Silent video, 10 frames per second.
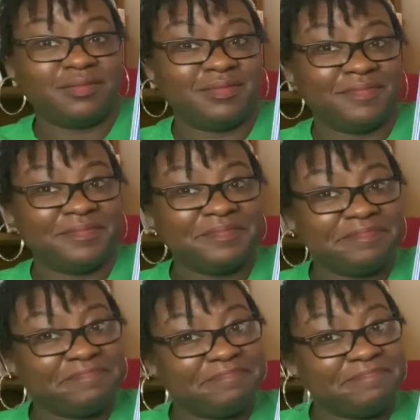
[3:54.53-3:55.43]

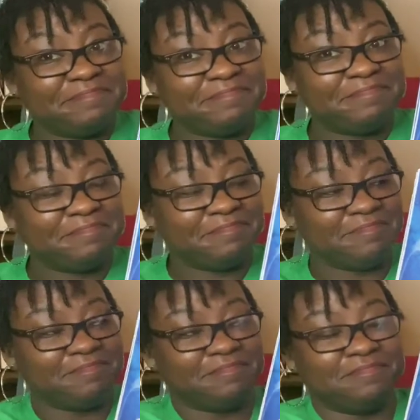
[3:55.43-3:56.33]

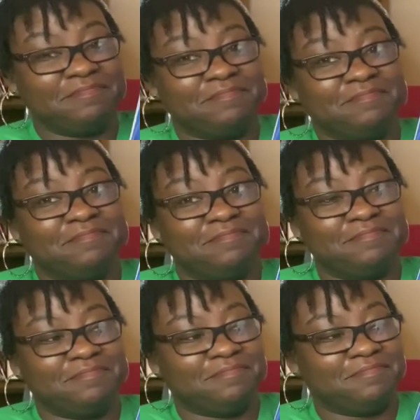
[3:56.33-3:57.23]

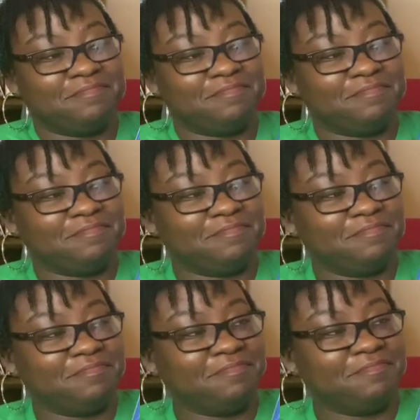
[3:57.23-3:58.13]

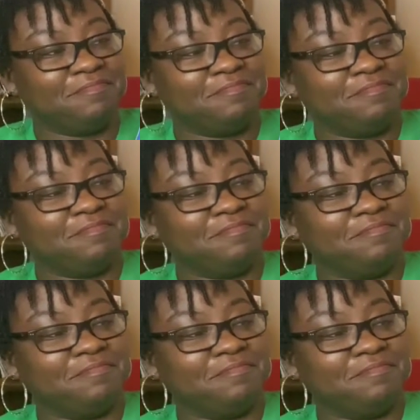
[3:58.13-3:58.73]
Nothing is said.